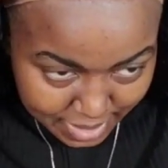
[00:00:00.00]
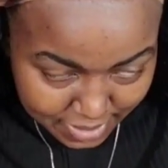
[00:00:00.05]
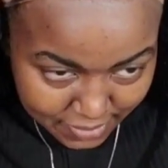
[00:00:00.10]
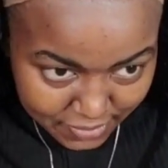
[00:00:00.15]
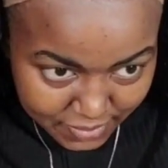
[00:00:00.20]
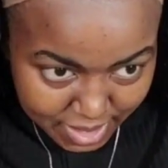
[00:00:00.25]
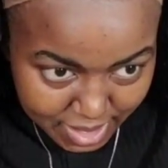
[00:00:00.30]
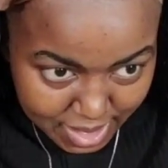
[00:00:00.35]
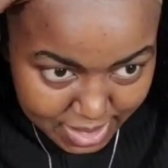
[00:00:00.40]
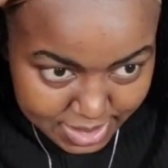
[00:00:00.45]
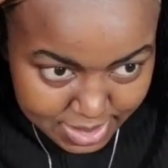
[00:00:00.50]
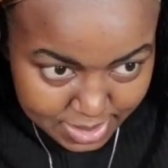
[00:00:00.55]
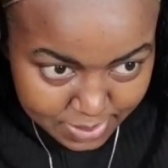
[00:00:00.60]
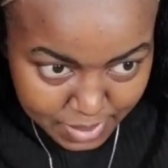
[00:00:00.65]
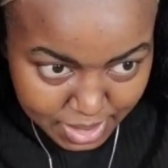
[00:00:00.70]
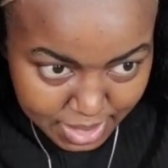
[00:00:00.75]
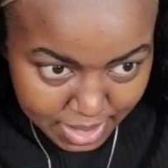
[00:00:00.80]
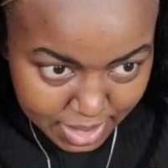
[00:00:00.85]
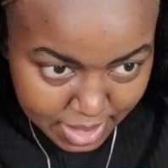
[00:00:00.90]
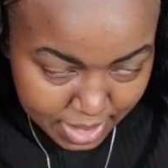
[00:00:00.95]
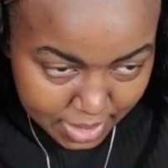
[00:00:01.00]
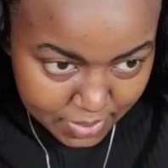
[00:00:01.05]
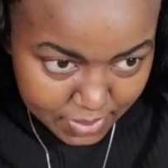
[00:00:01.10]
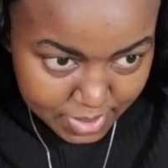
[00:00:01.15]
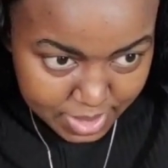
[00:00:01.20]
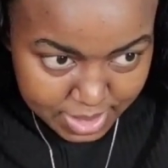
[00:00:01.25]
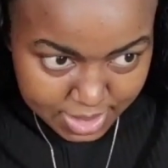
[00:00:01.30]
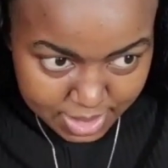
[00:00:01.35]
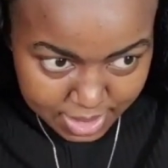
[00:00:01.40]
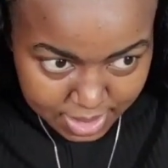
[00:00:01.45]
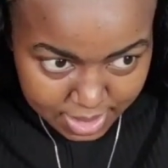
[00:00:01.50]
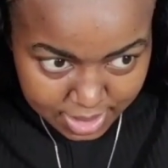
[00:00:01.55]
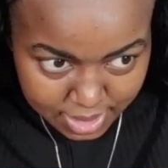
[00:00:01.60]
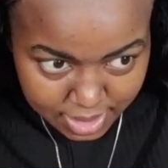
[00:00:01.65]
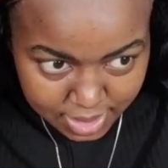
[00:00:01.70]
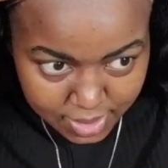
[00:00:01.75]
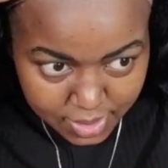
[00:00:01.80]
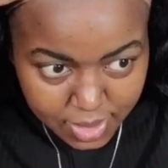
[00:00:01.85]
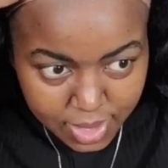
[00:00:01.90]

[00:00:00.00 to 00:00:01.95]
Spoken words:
I've cut my hair recently.